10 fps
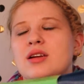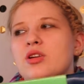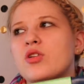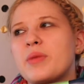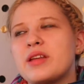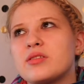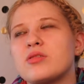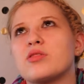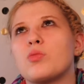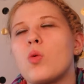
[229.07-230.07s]
Yoga mats are
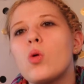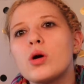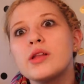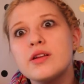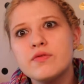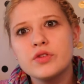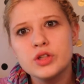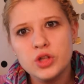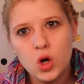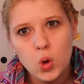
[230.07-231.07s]
used more than for
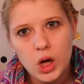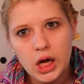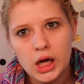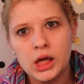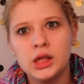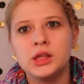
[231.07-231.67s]
yoga.